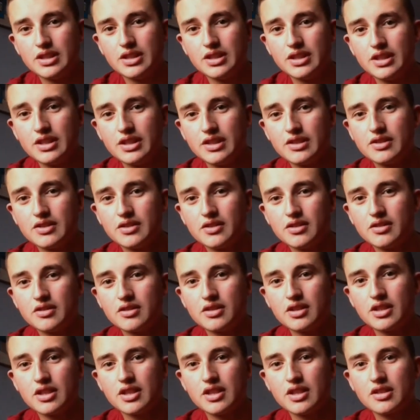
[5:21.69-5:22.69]
is on
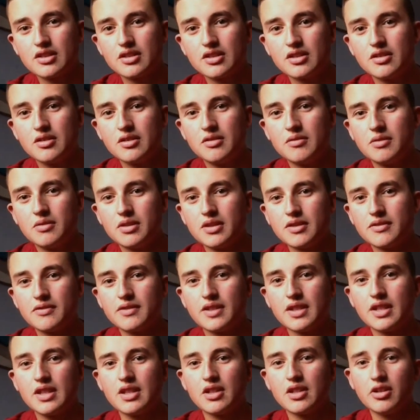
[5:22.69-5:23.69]
like one of
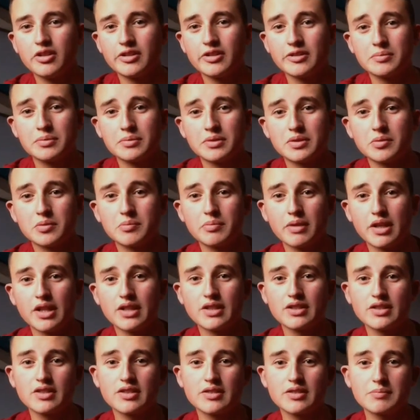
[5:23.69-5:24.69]
the hospital
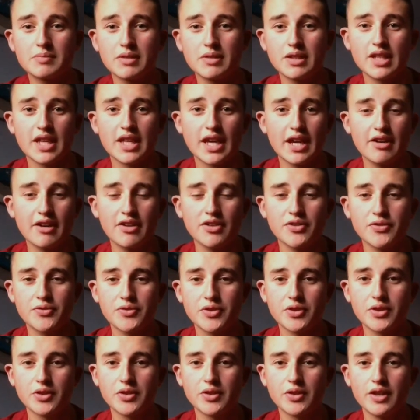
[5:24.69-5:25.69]
beds being carried
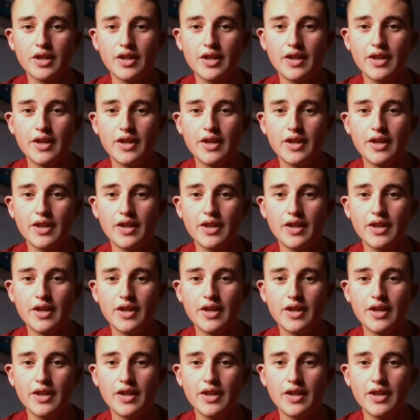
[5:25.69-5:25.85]
through,